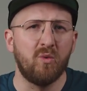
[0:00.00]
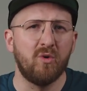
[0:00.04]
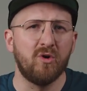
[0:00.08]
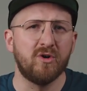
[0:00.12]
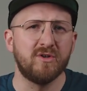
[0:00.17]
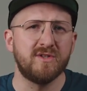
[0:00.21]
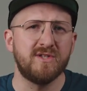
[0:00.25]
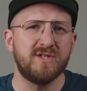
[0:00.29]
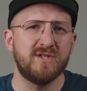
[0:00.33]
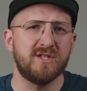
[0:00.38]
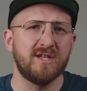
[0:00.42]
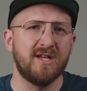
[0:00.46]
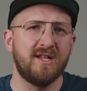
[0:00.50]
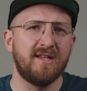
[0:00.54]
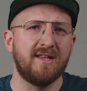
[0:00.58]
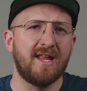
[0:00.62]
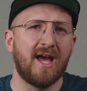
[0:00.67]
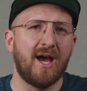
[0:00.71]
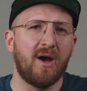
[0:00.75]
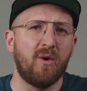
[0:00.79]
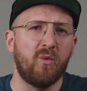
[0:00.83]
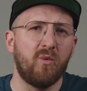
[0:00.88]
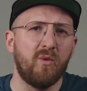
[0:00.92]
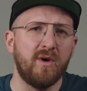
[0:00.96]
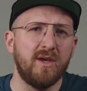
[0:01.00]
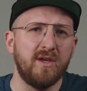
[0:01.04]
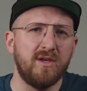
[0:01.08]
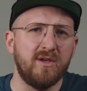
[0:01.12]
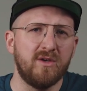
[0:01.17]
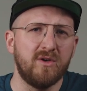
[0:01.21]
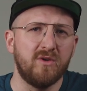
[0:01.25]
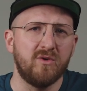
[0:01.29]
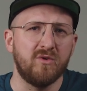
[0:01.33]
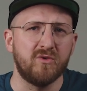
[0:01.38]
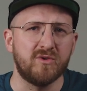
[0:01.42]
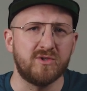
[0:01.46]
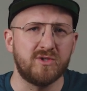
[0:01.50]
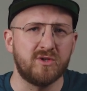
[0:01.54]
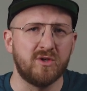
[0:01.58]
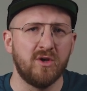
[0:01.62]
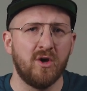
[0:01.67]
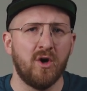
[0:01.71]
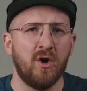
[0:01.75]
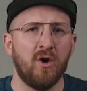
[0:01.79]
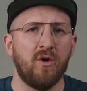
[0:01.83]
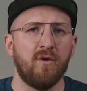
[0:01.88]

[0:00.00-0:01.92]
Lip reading: woods that we use